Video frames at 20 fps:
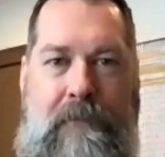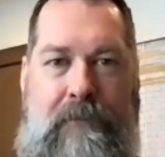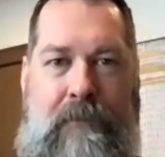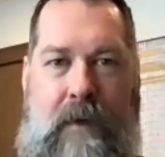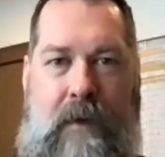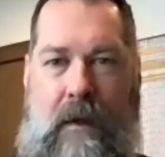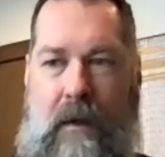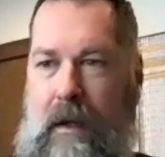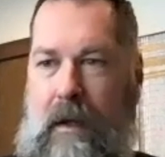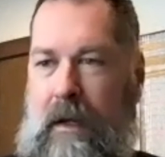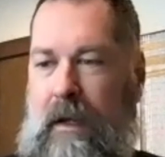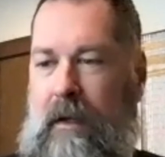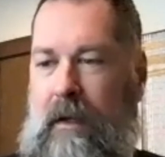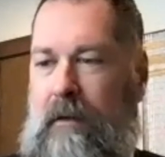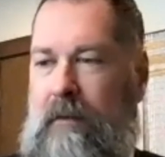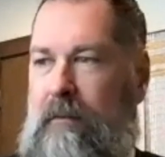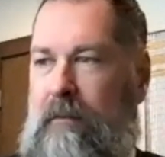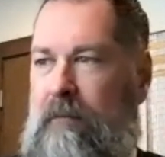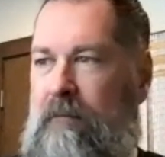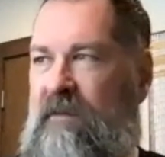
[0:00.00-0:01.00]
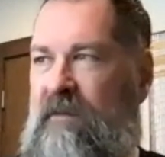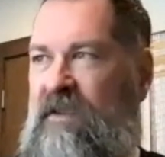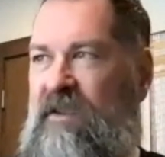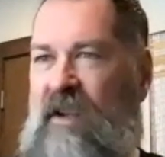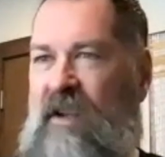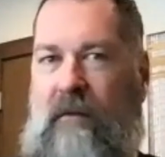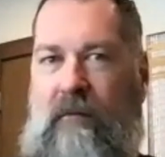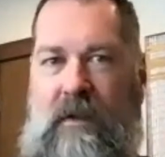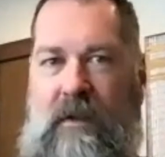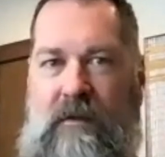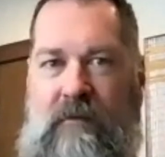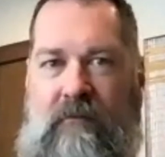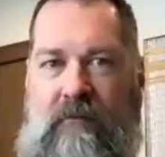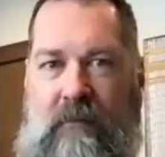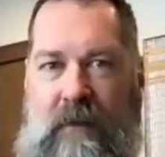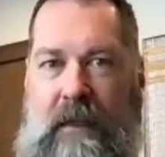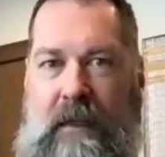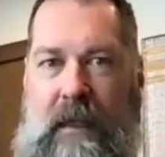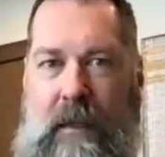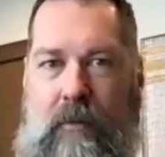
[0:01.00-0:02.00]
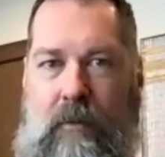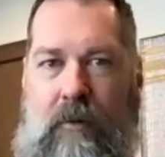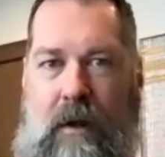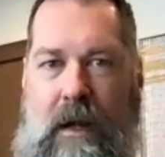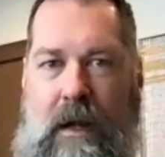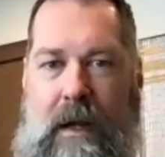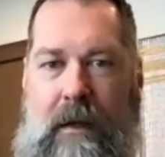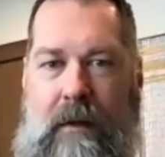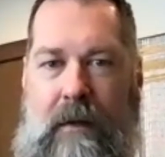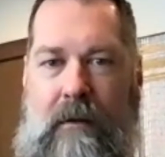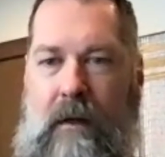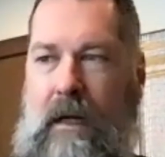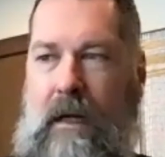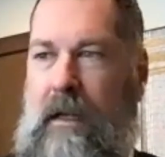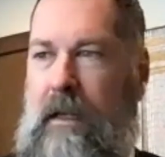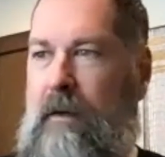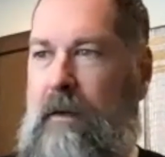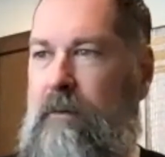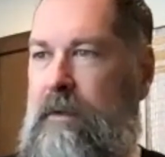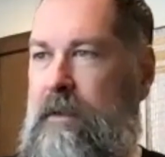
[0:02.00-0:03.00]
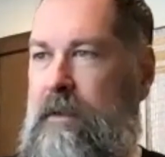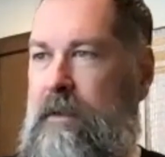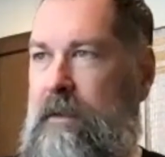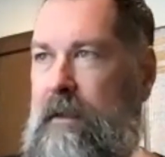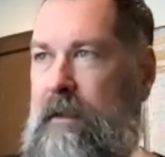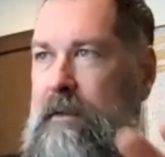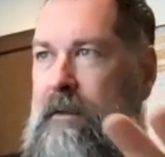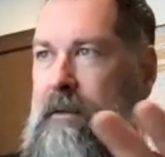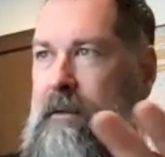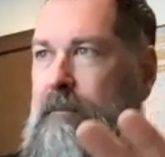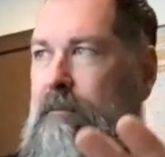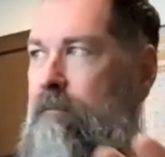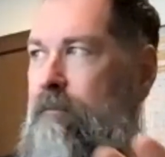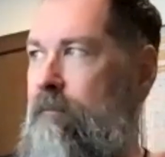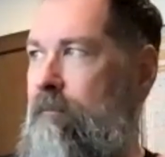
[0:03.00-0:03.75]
And sun was really bright, and there was this